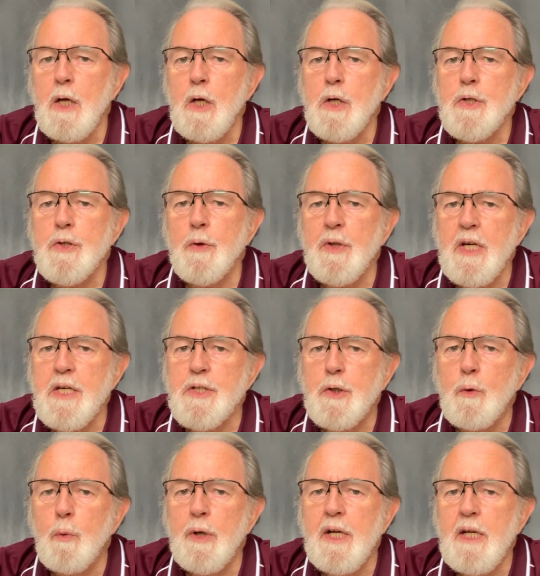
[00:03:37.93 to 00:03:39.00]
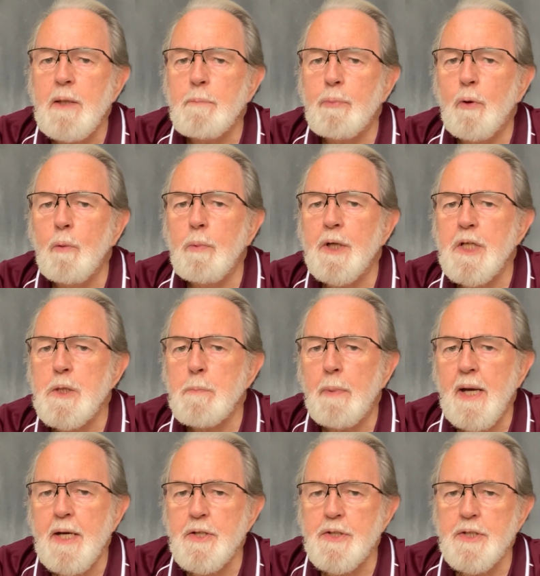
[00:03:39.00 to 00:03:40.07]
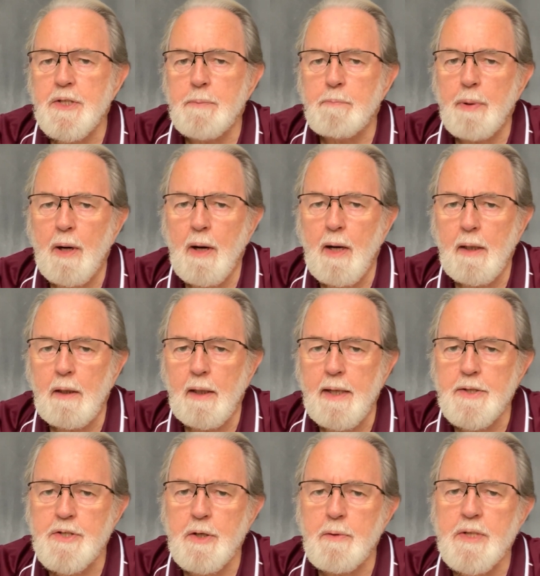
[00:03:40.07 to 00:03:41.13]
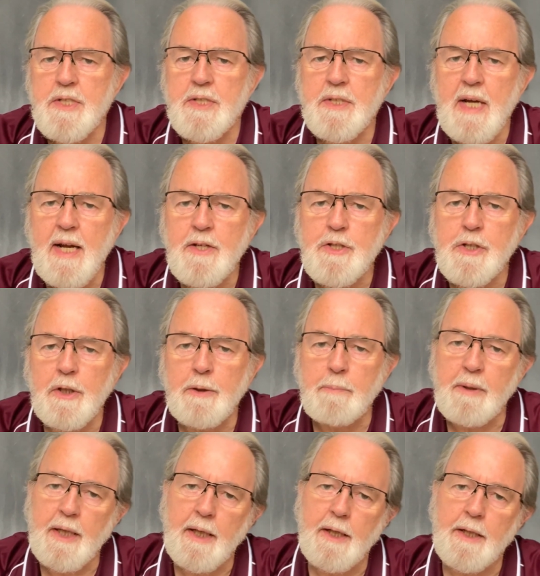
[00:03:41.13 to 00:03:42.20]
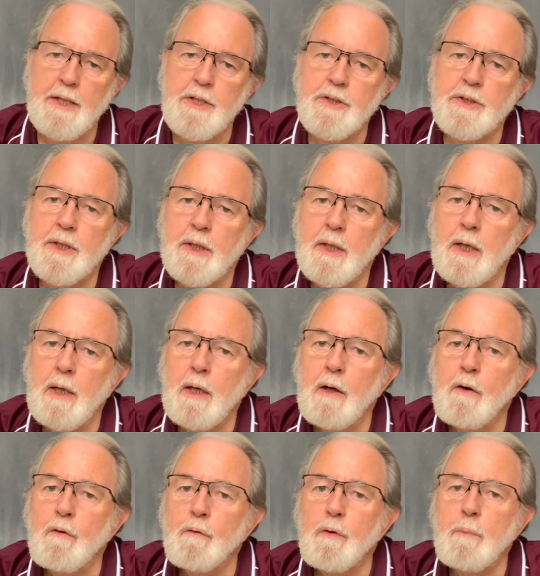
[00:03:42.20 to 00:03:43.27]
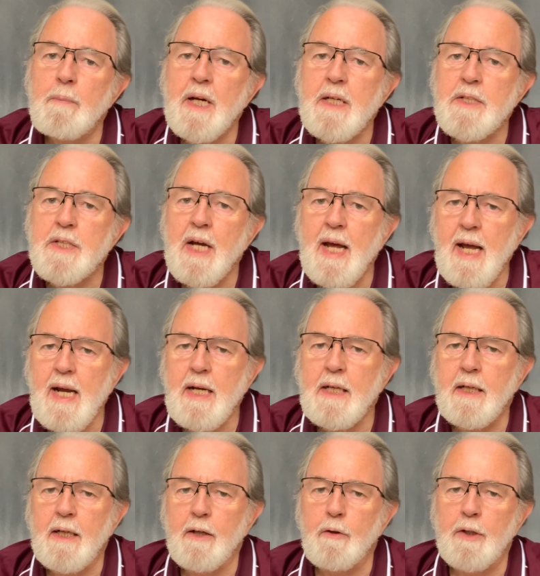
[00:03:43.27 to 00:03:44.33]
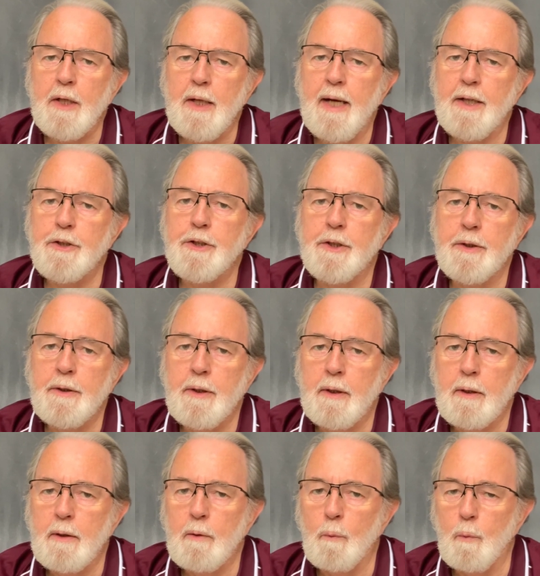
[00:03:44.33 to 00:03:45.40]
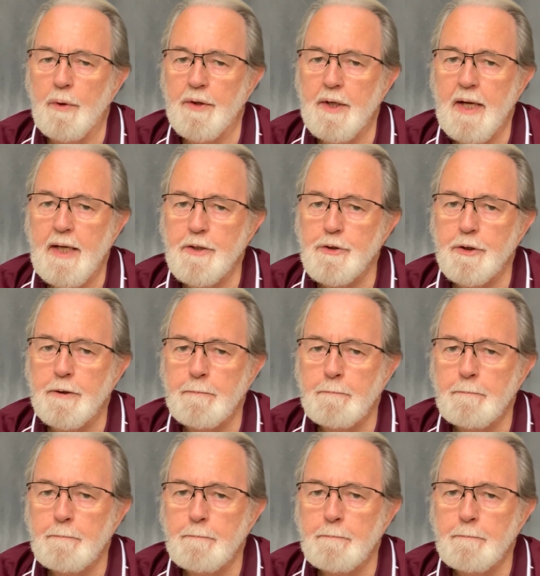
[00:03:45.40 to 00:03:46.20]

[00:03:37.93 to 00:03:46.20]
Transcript: So these green public spaces and parklands are essential amenities for maintaining our connection with nature.